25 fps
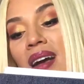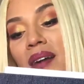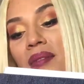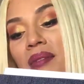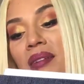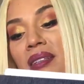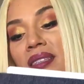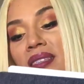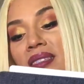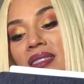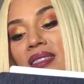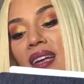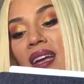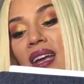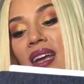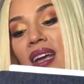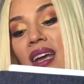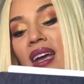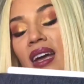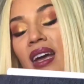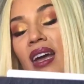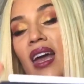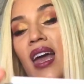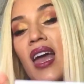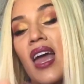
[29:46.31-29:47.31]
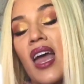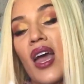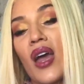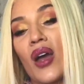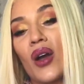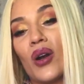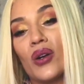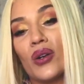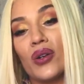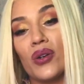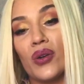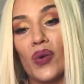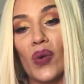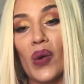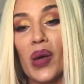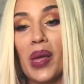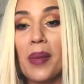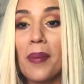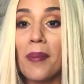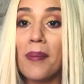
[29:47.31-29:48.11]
gonna say goodbye.